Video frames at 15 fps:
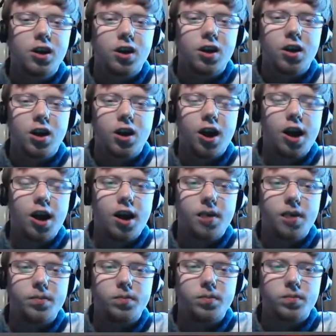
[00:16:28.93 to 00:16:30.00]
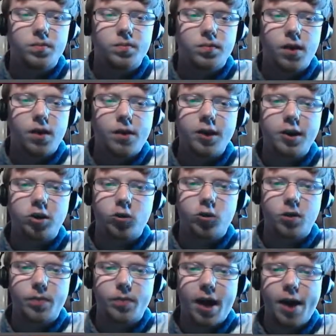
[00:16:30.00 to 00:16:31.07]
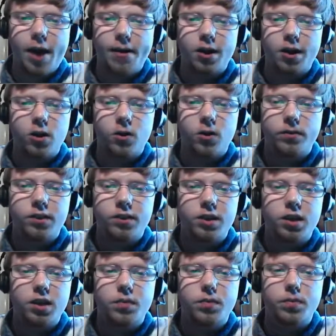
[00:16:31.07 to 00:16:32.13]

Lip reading: a very strong pairing. And obviously,